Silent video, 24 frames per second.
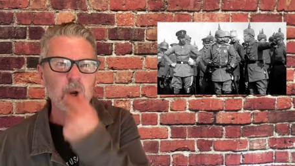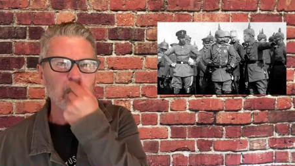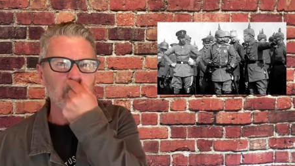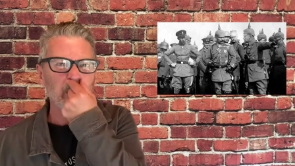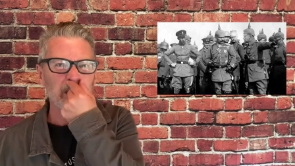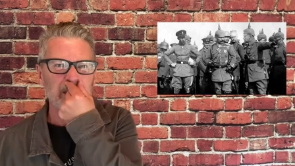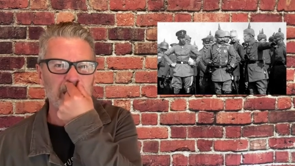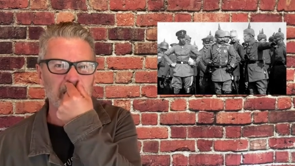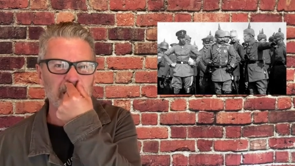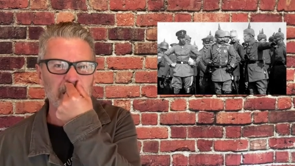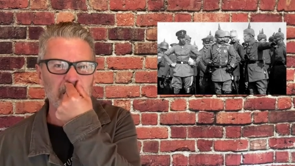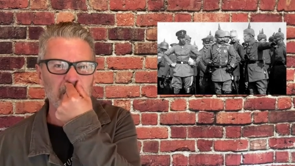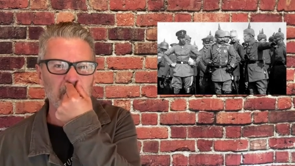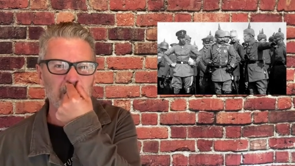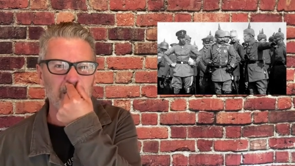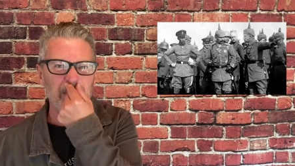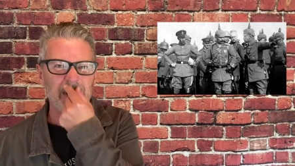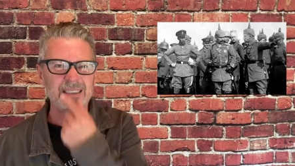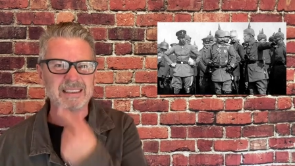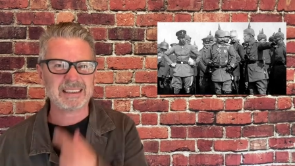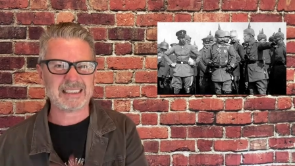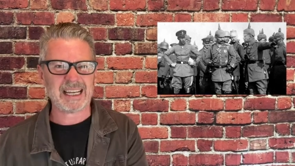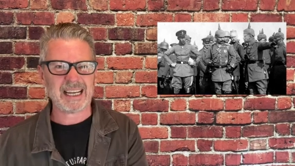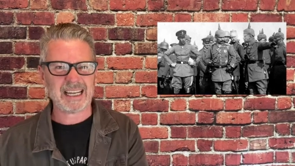with their little
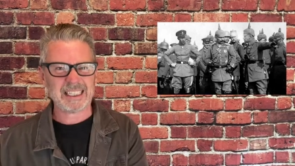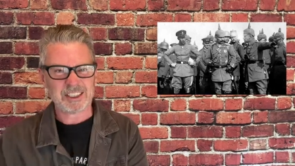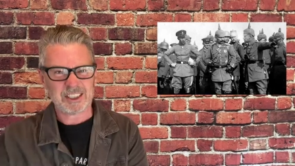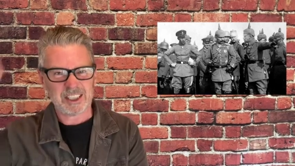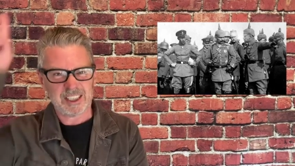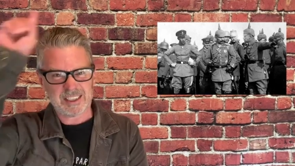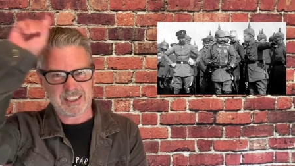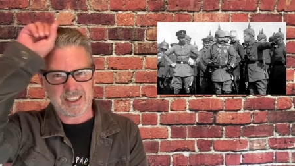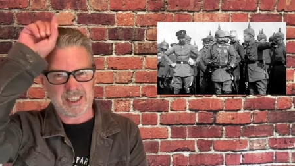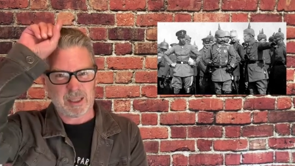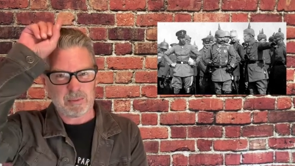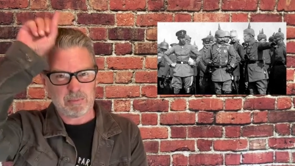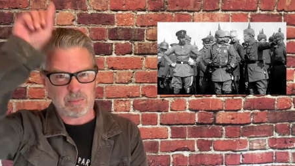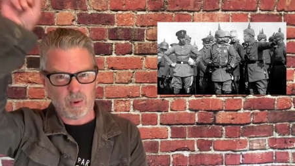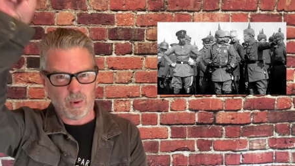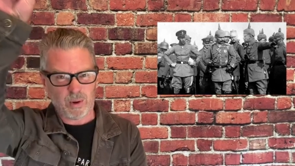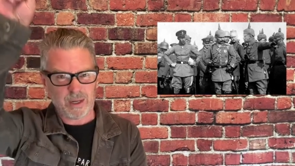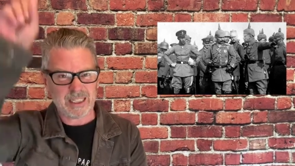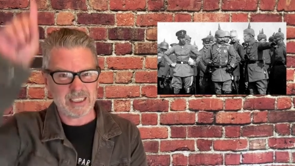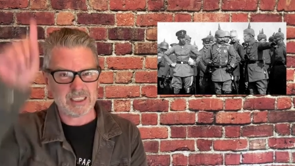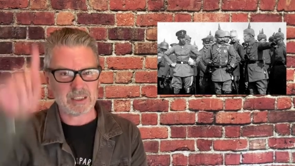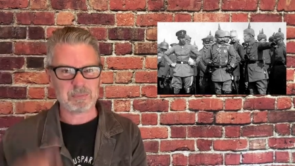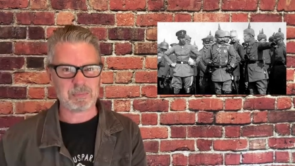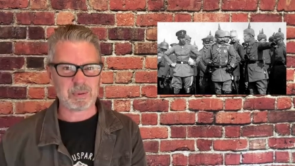mustaches and the
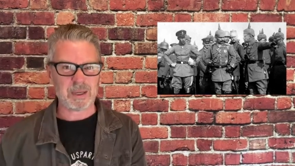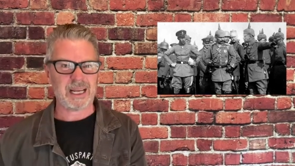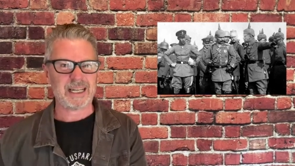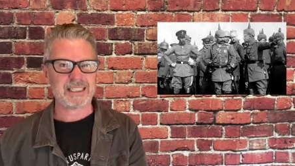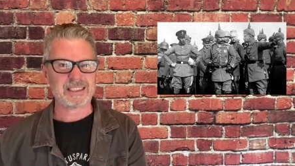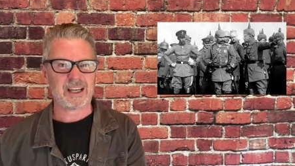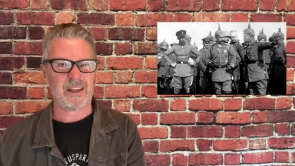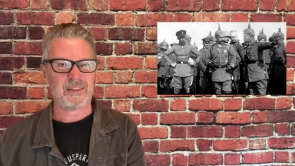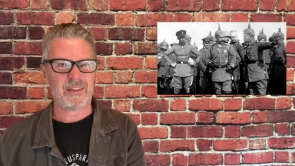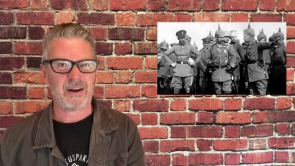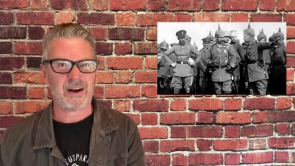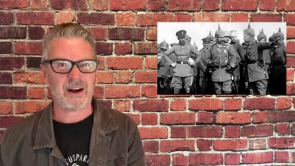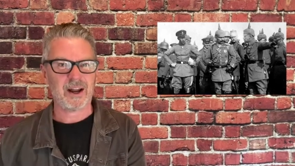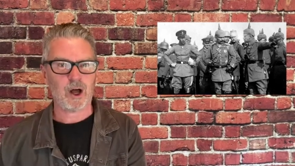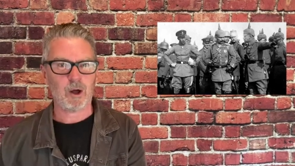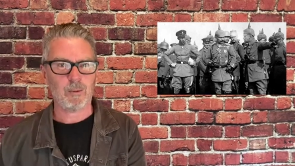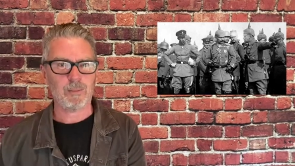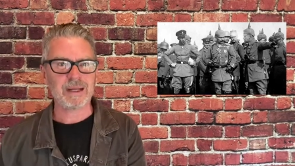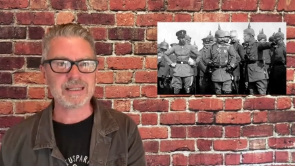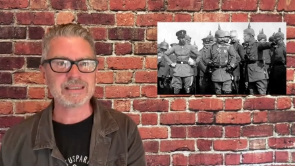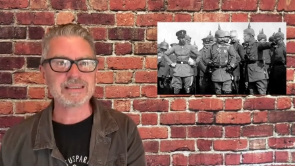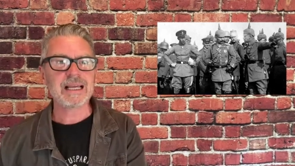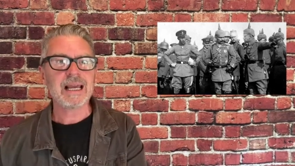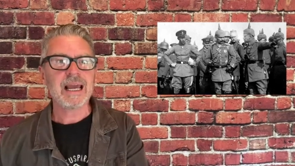pointy spikes on their
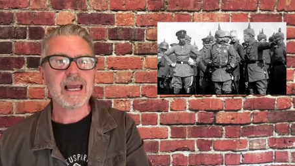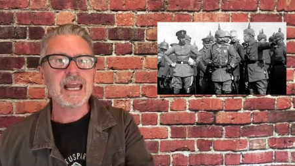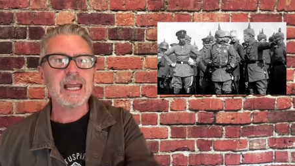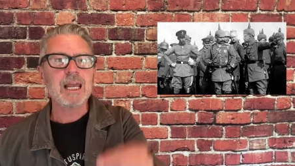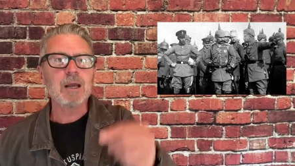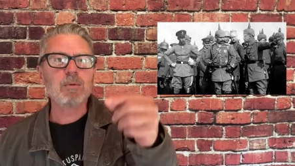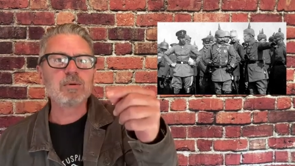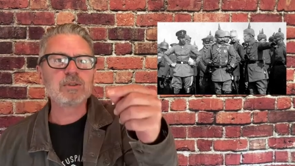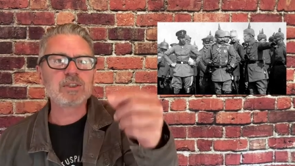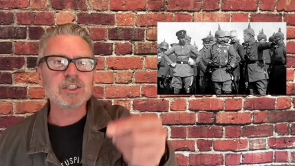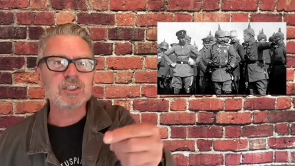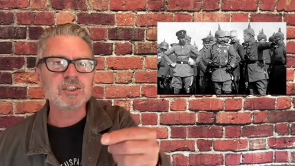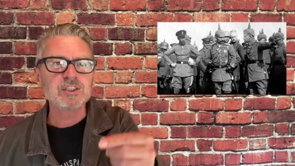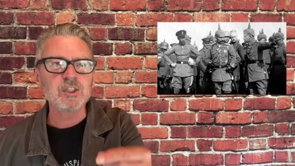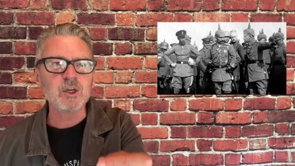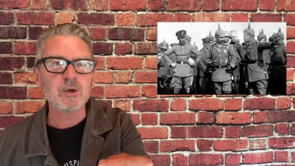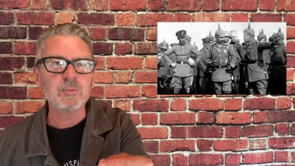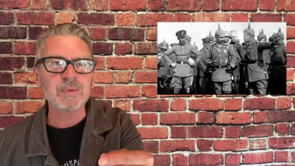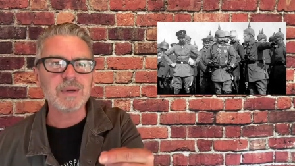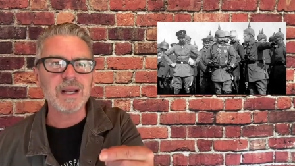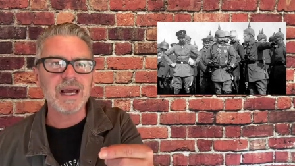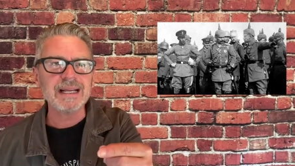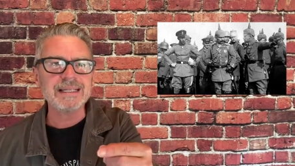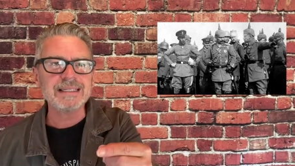helmets. It was a
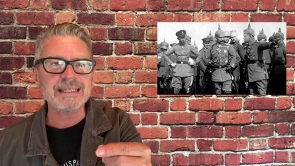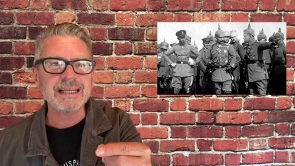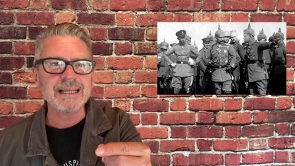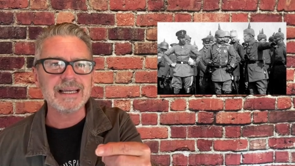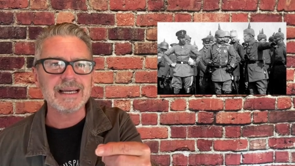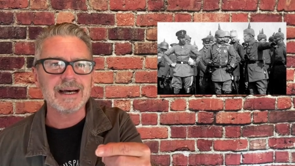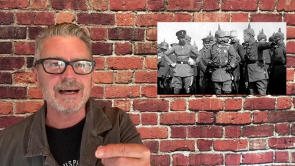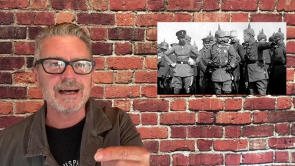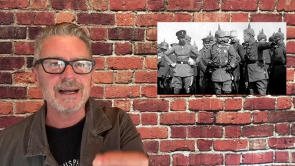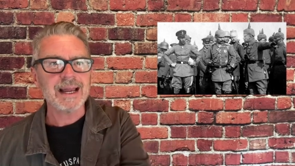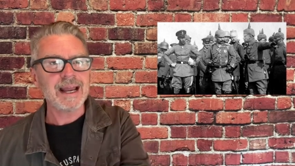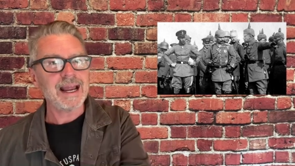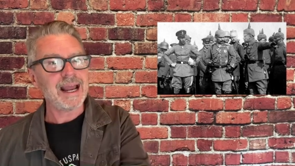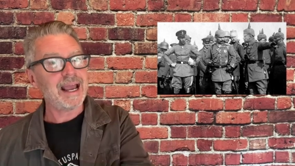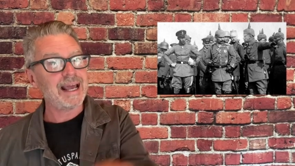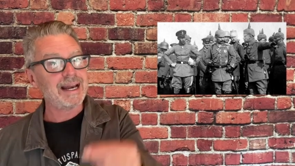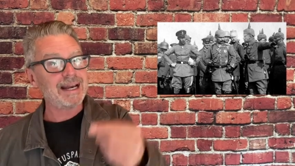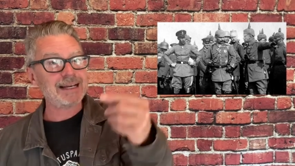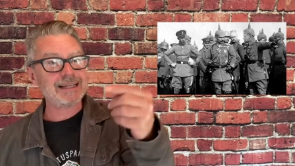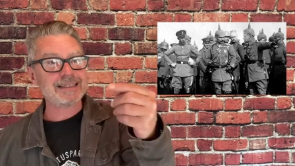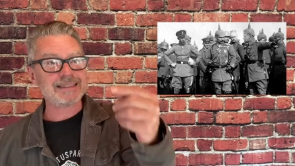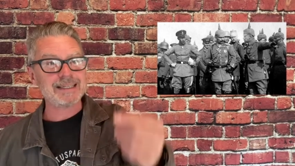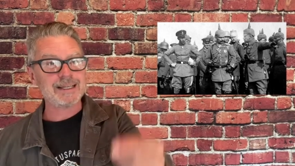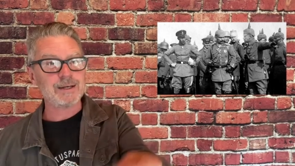stupid idea and
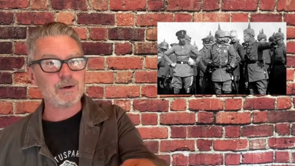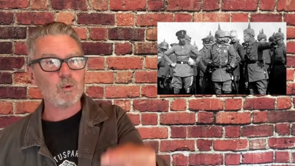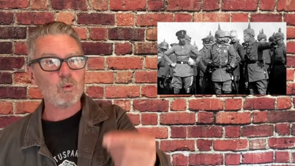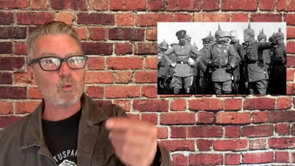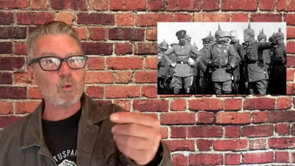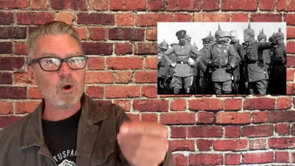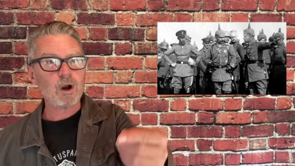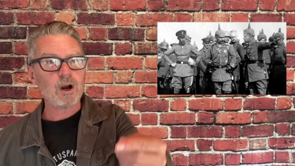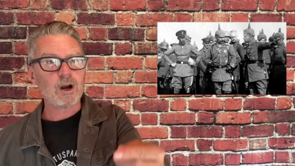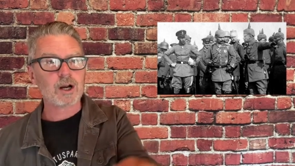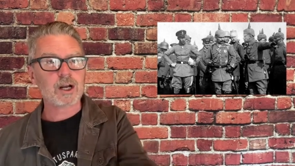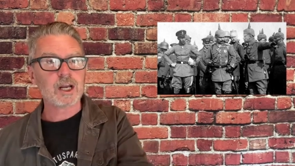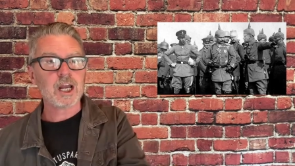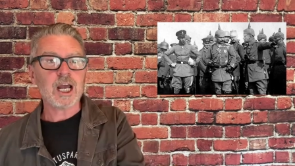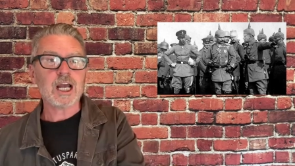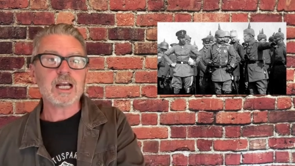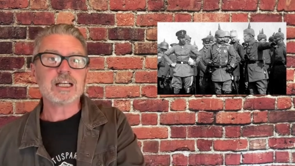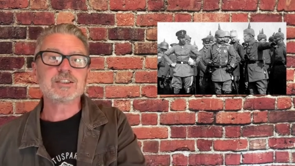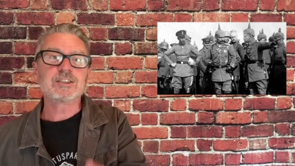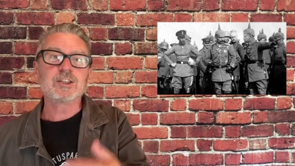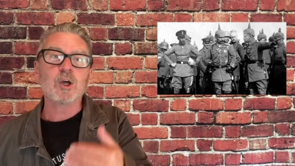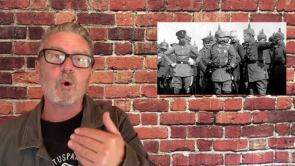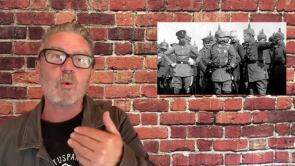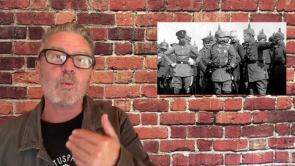it didn't work.
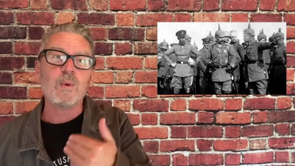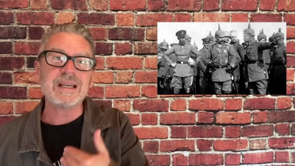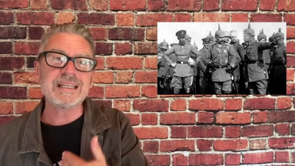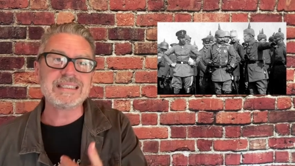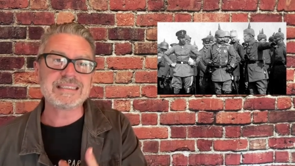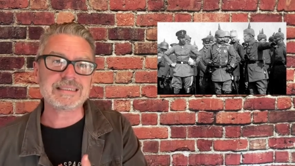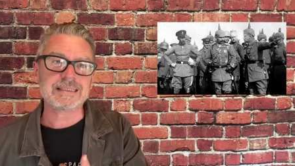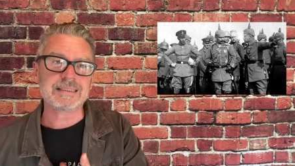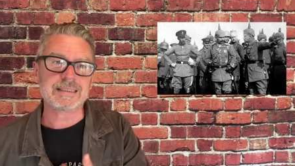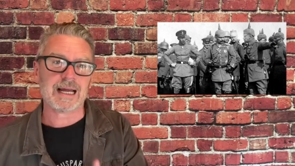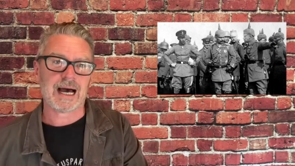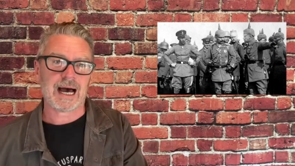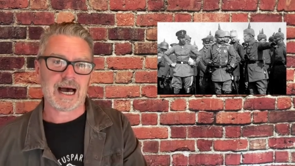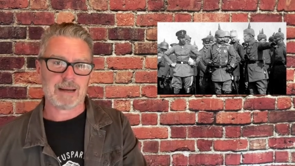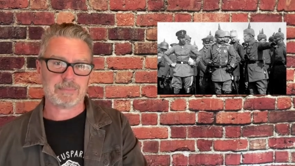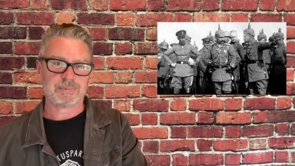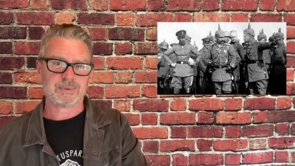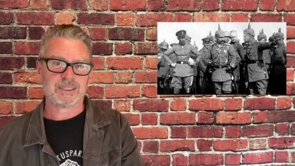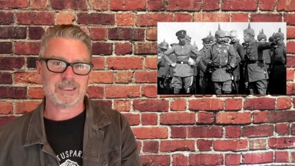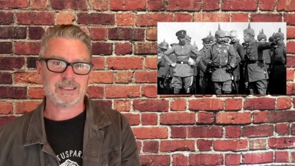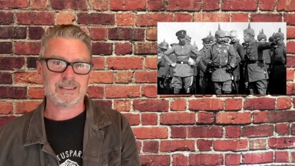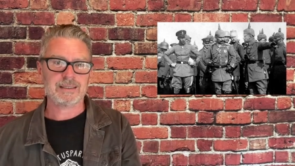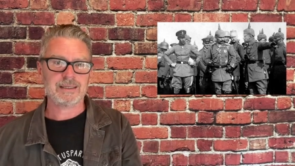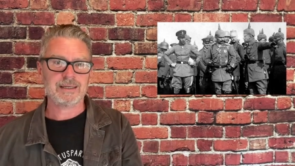So we
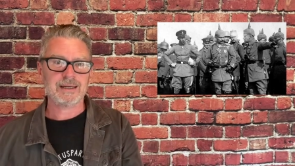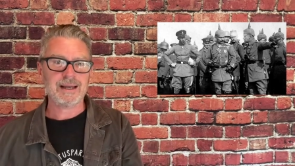stopped.